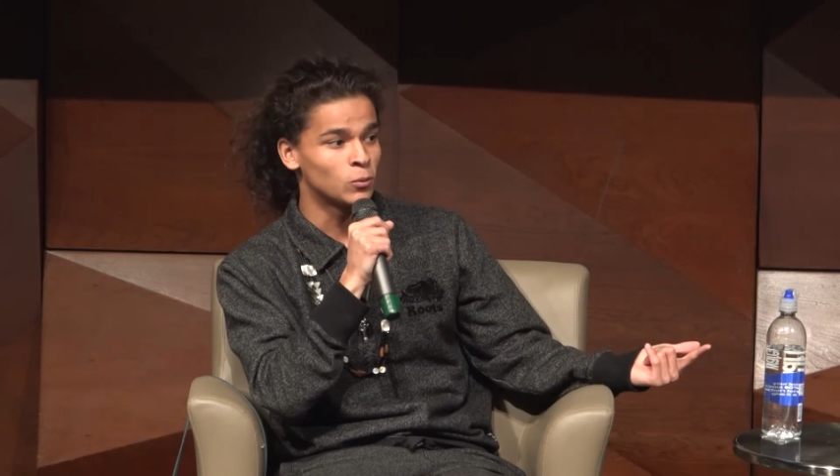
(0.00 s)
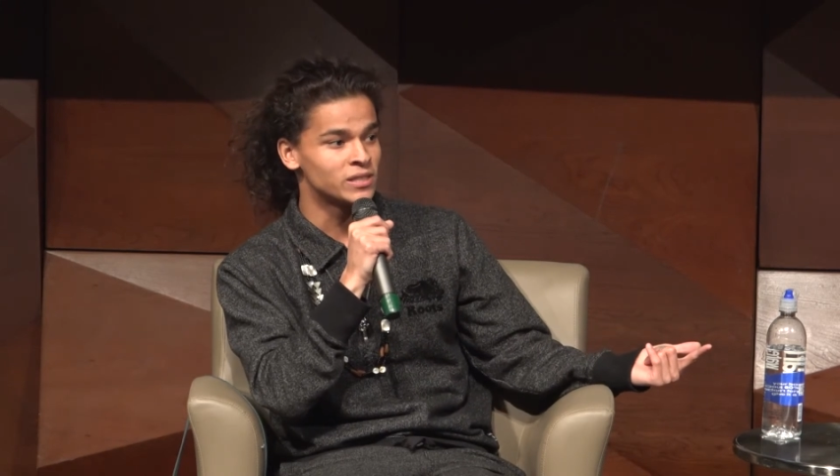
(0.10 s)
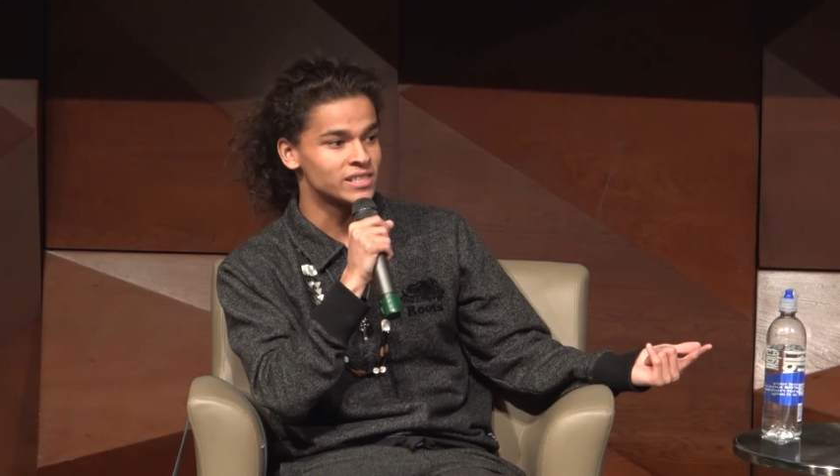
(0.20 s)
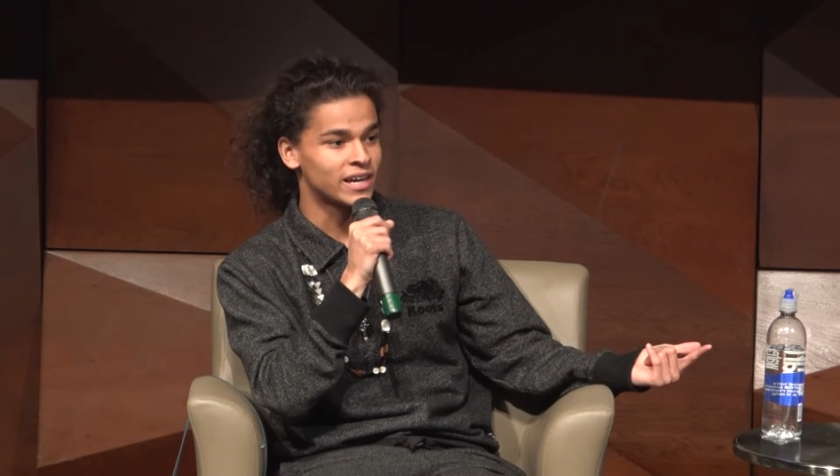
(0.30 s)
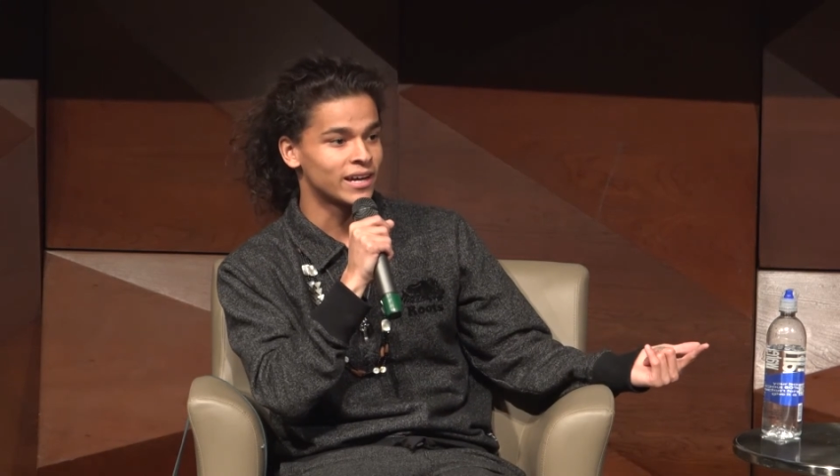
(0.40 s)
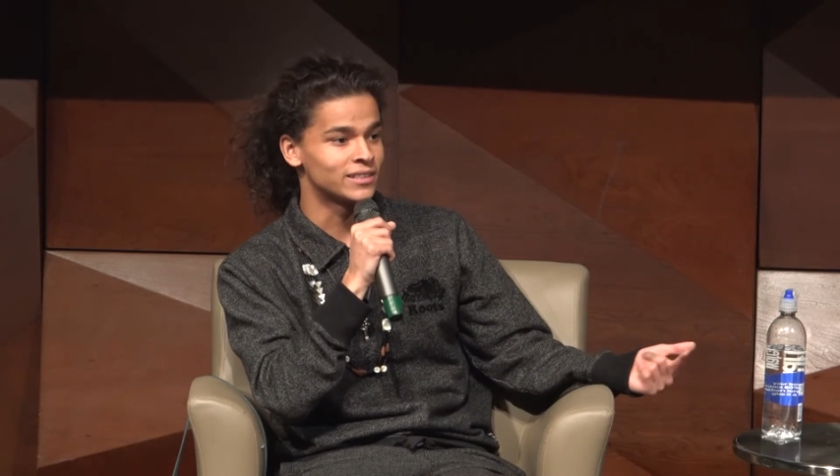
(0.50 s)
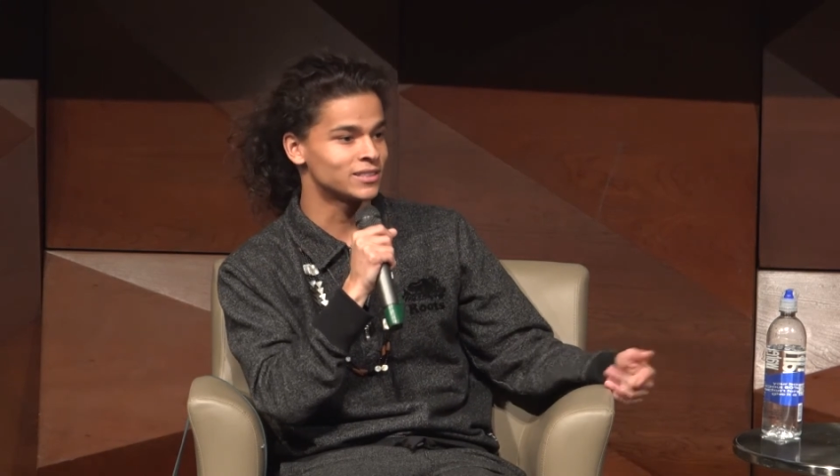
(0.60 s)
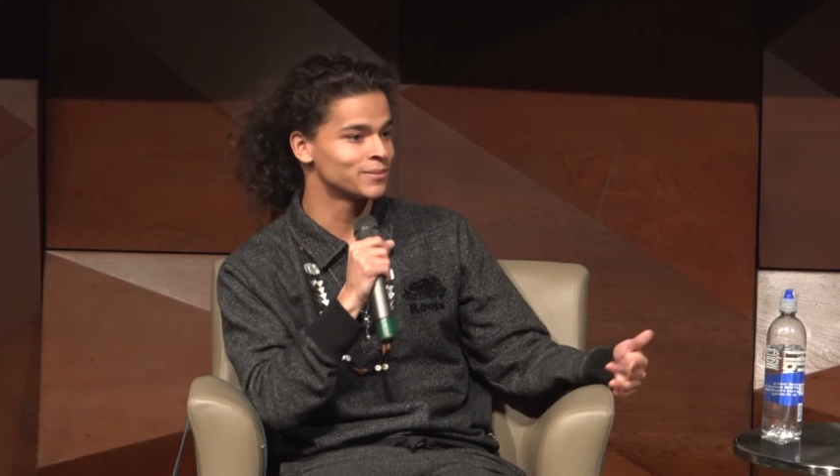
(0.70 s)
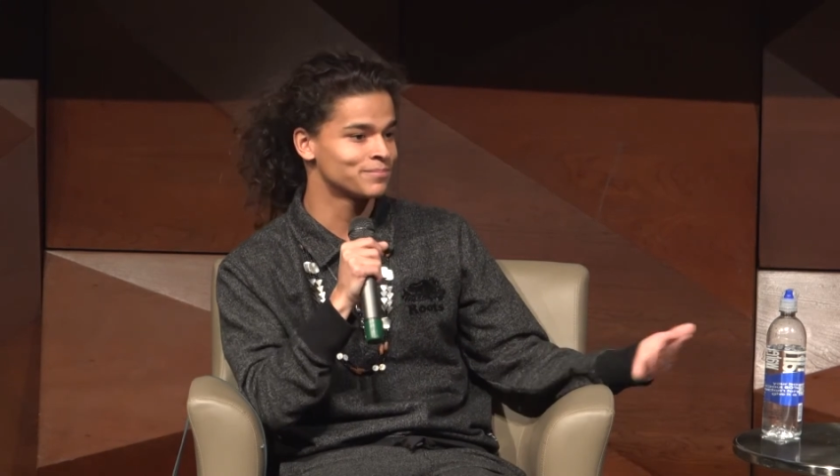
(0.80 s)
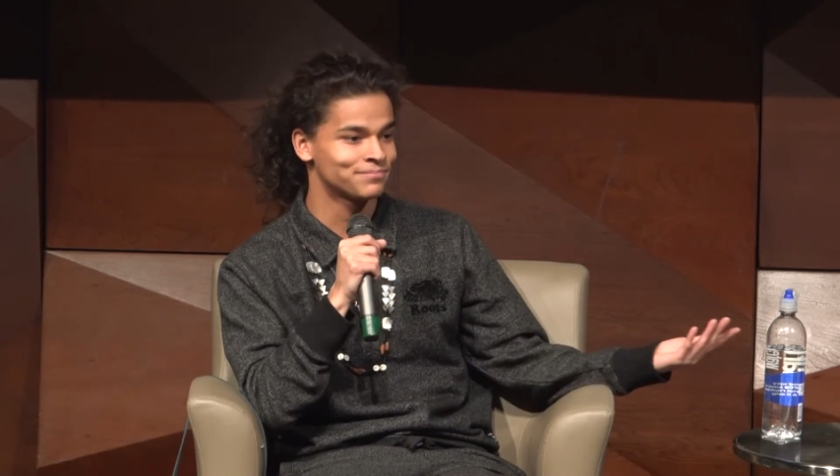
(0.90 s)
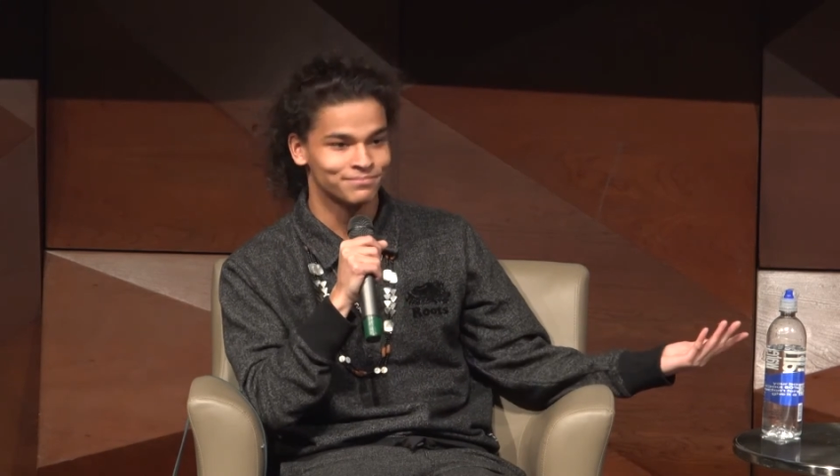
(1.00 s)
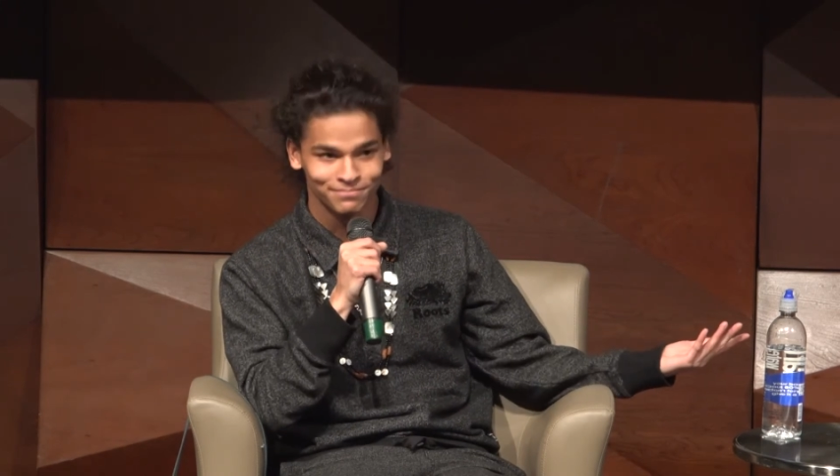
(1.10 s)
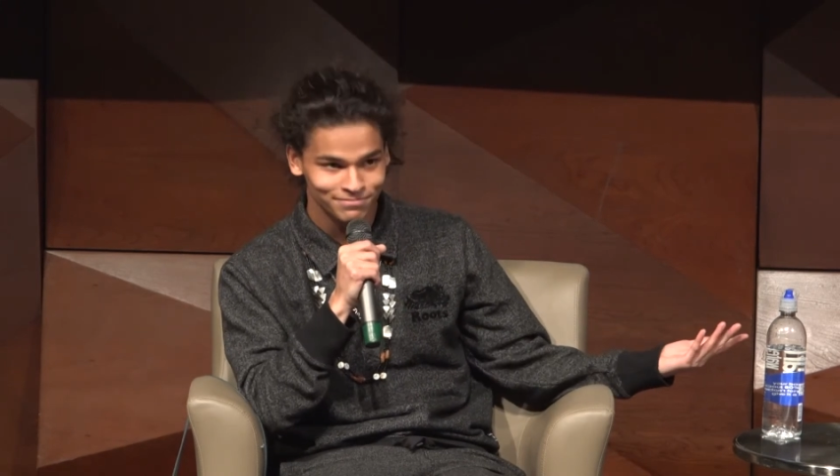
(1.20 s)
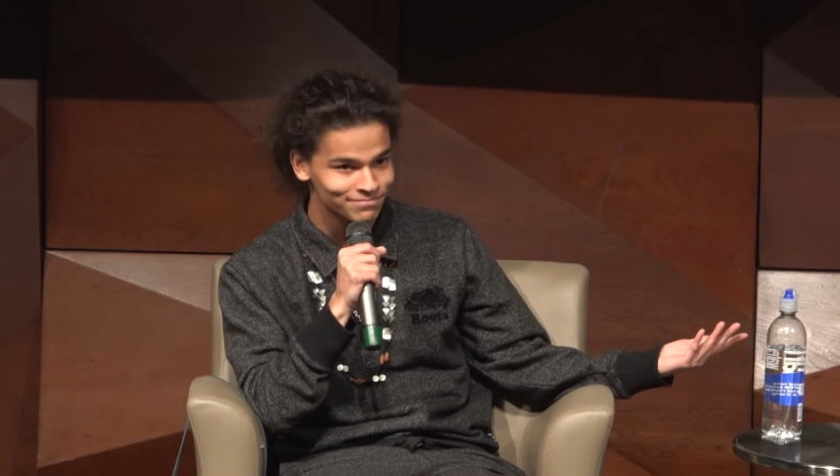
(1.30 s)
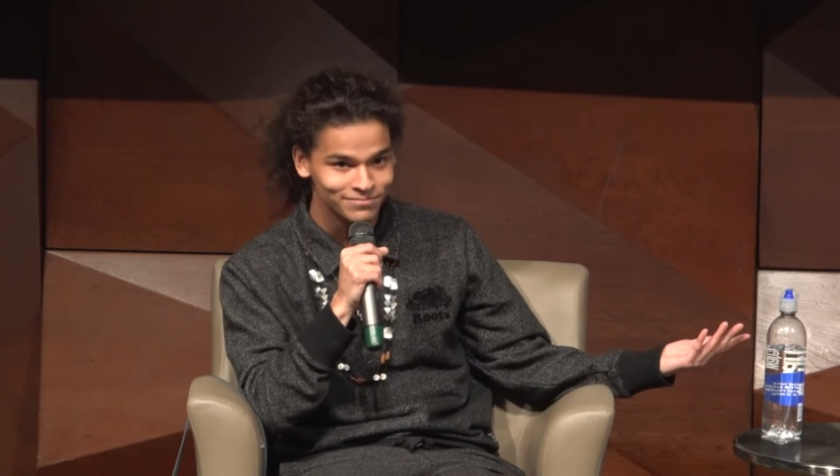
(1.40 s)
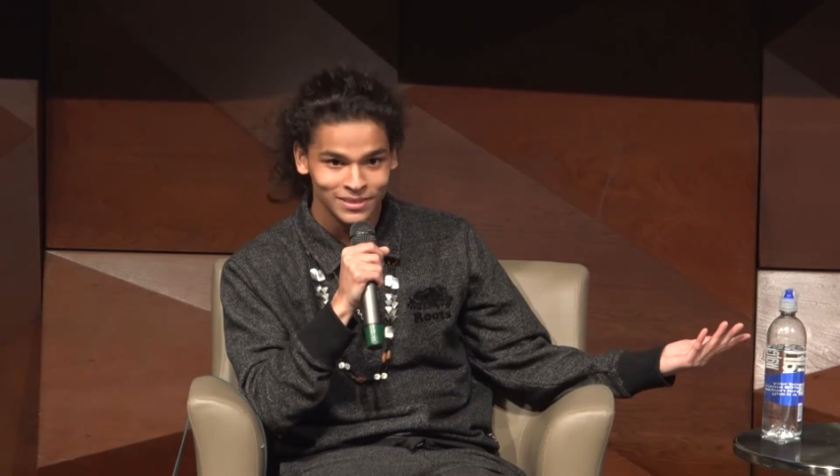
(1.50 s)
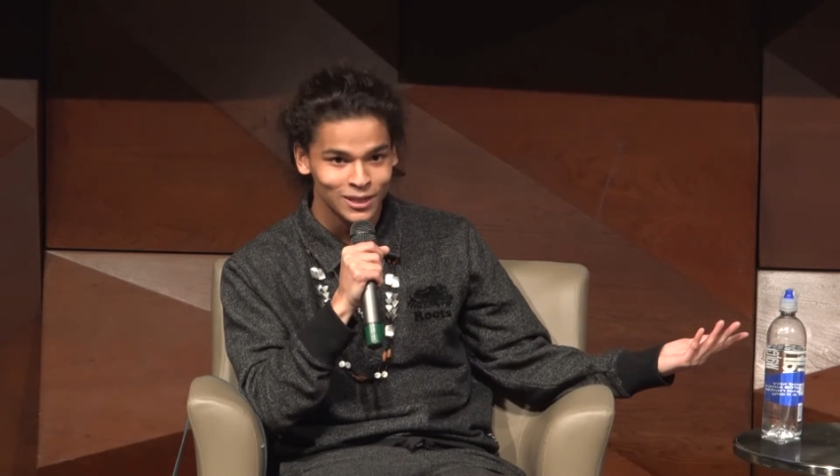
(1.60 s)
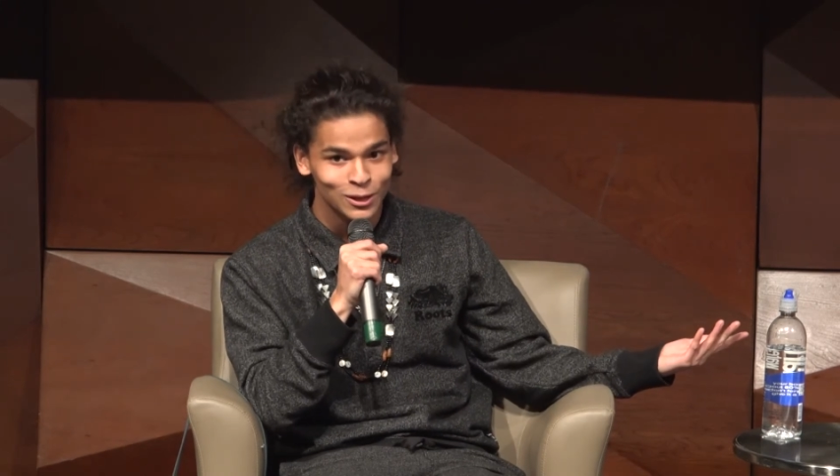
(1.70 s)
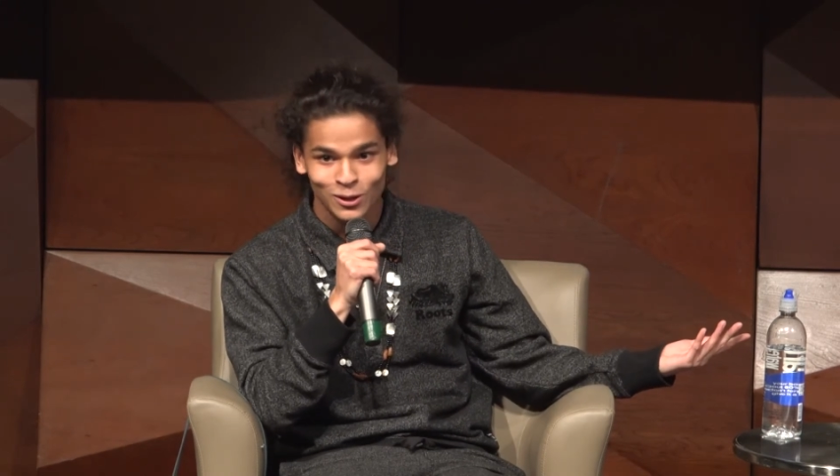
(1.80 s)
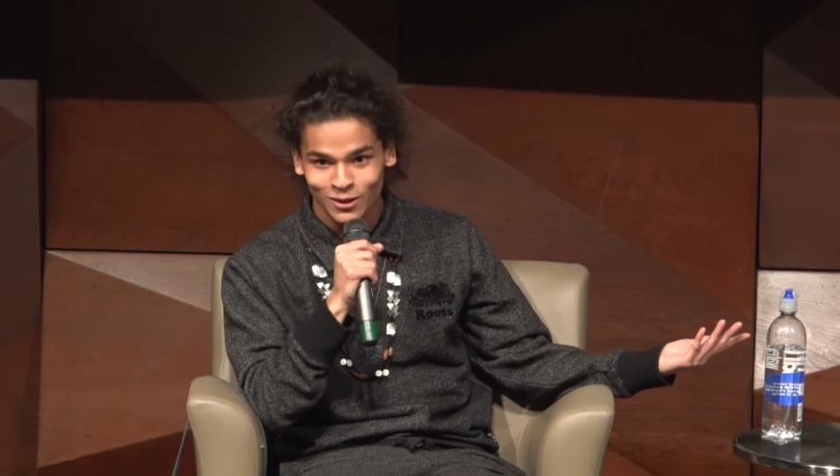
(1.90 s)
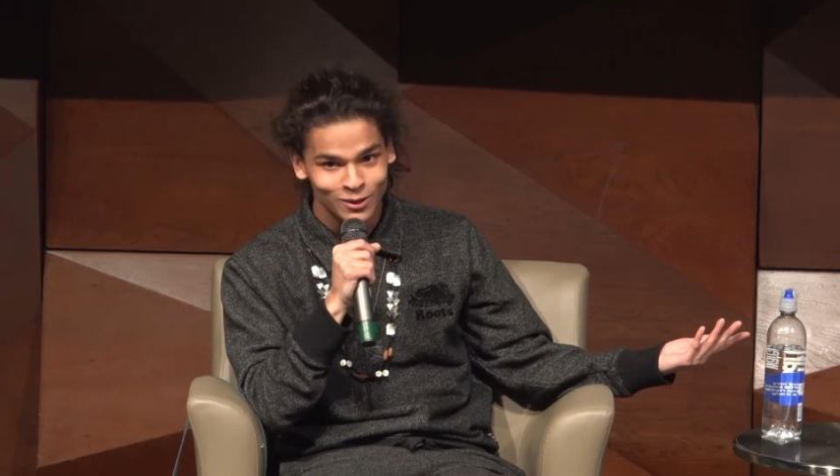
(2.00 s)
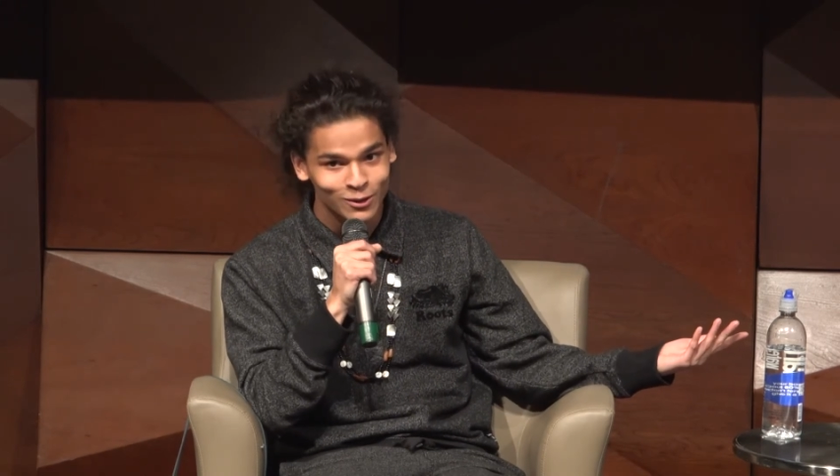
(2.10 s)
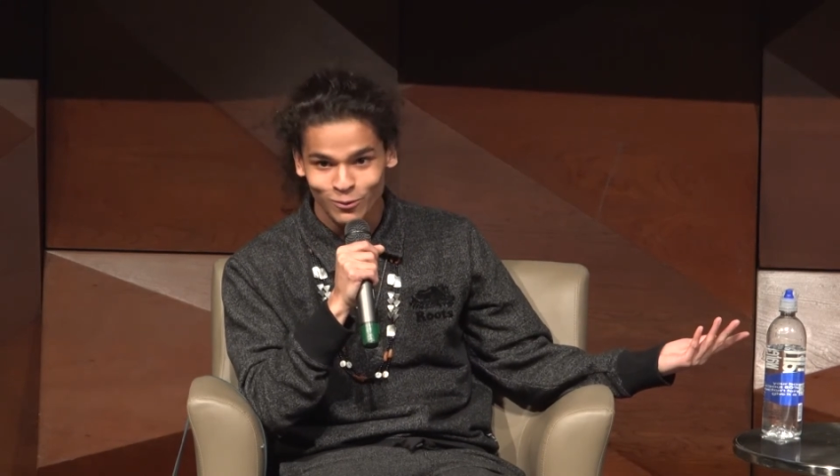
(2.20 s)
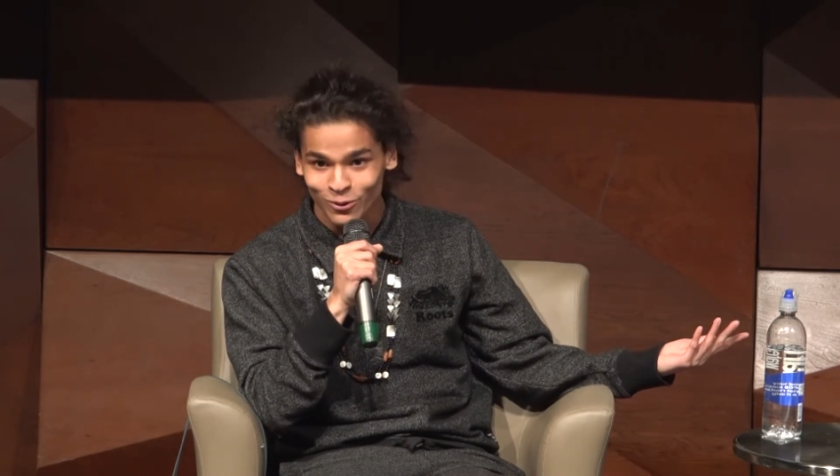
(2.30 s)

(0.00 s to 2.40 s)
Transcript: size. We're